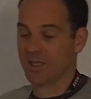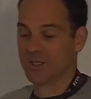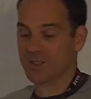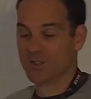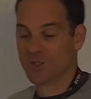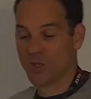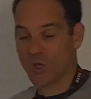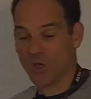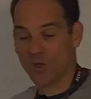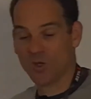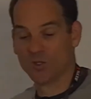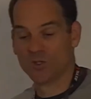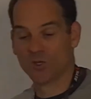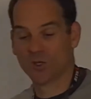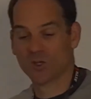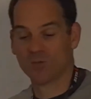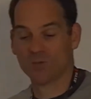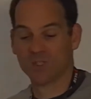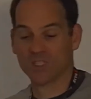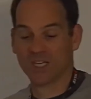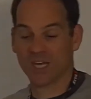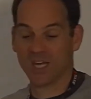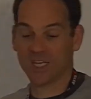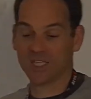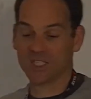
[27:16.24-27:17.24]
So
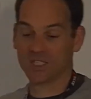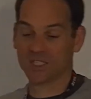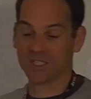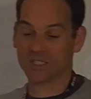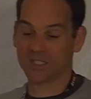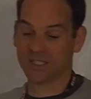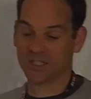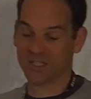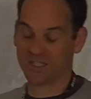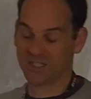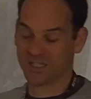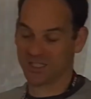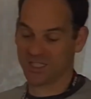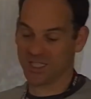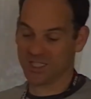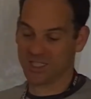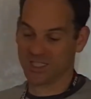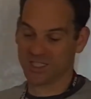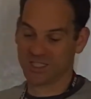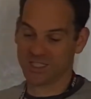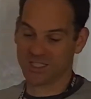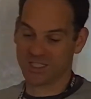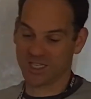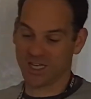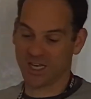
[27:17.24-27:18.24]
documentation.
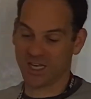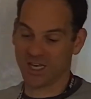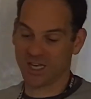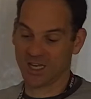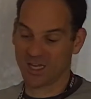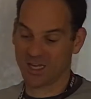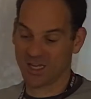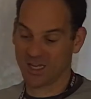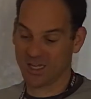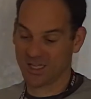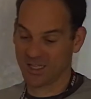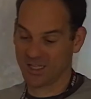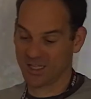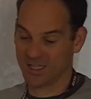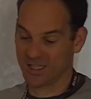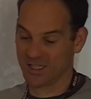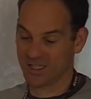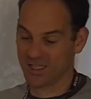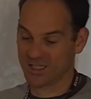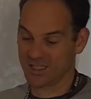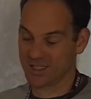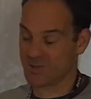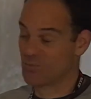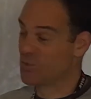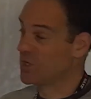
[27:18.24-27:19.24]
This is a
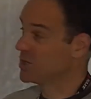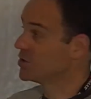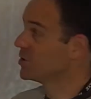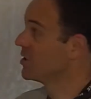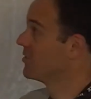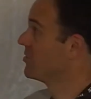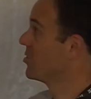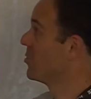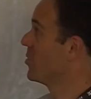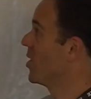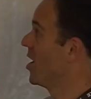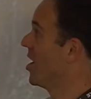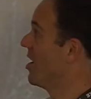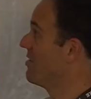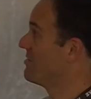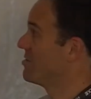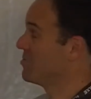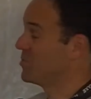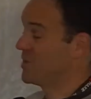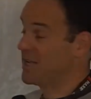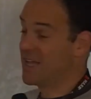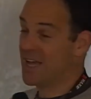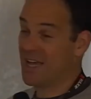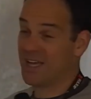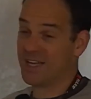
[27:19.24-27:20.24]
picture of a
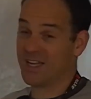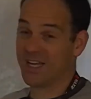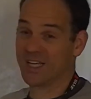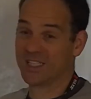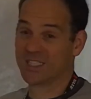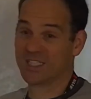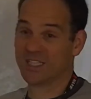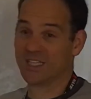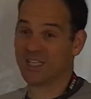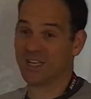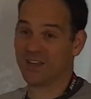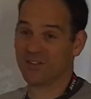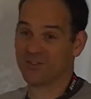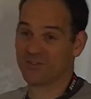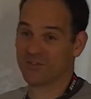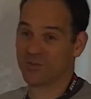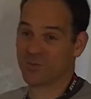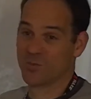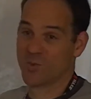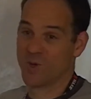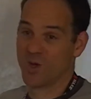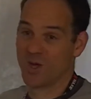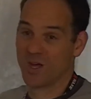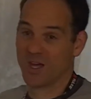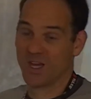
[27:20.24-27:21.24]
plate actually
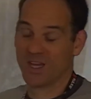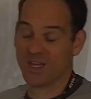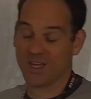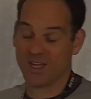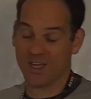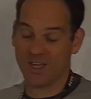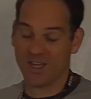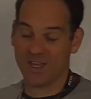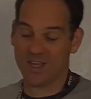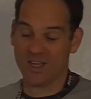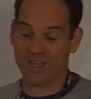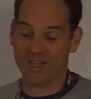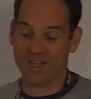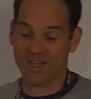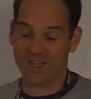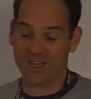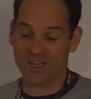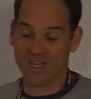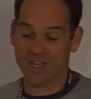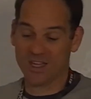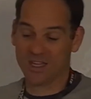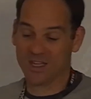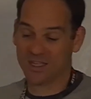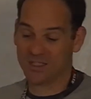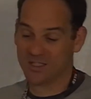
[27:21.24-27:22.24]
left by
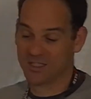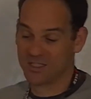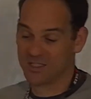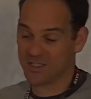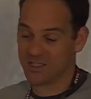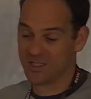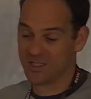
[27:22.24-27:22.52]
another